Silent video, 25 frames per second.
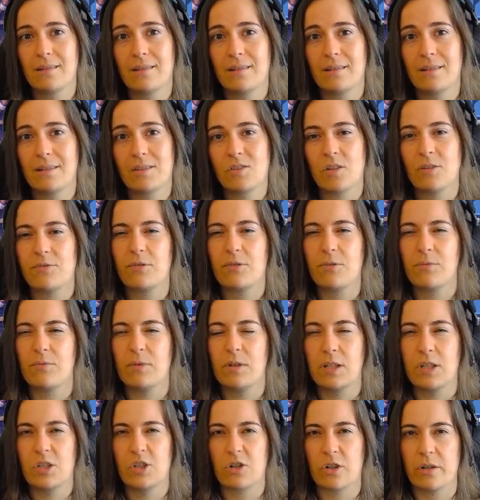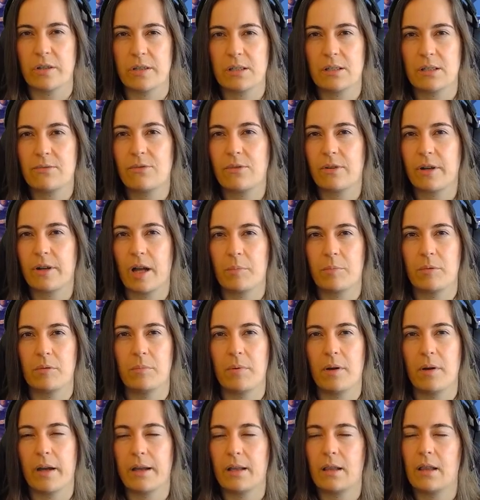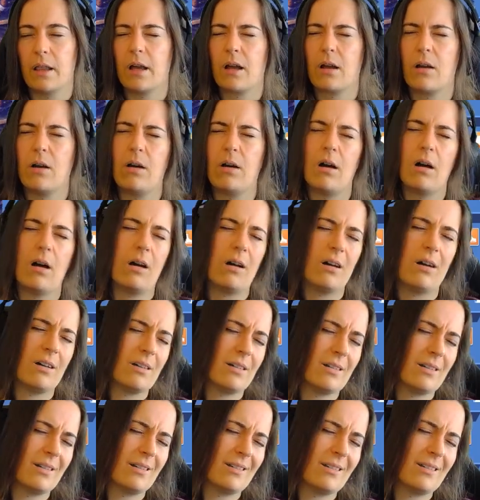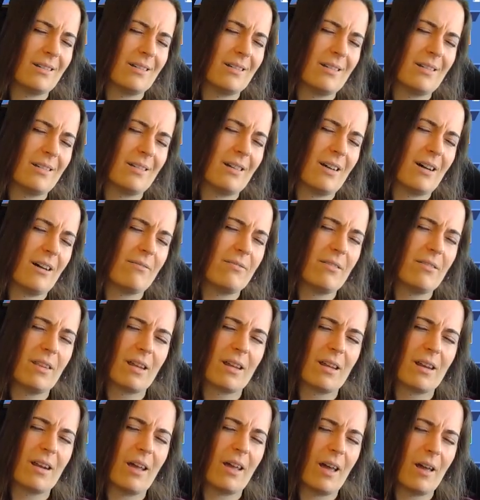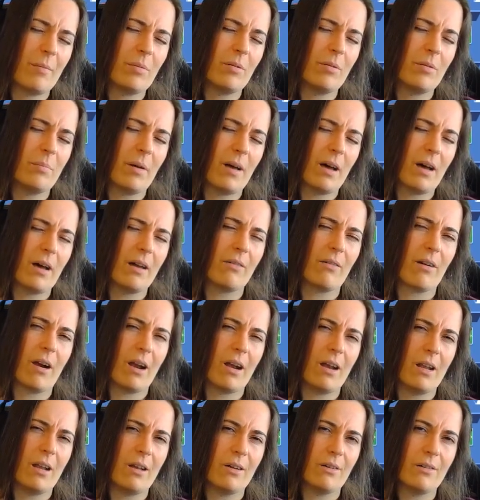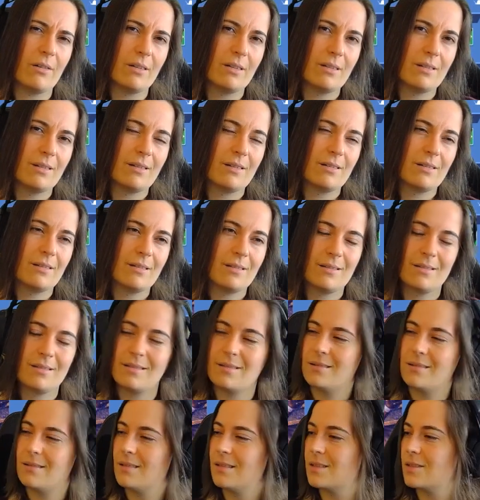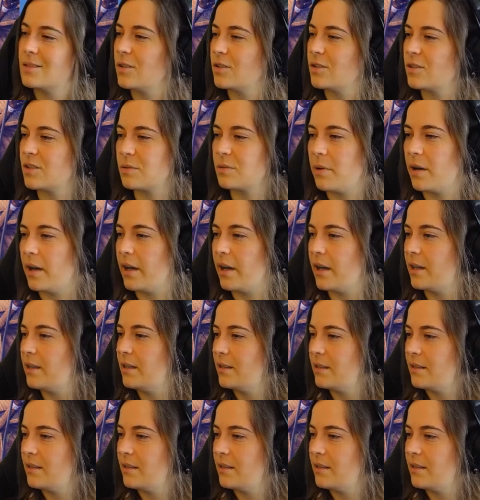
So if you're really jonesing for an apple pie, you're like, oh, I feel like an apple pie right now. It's not just pie.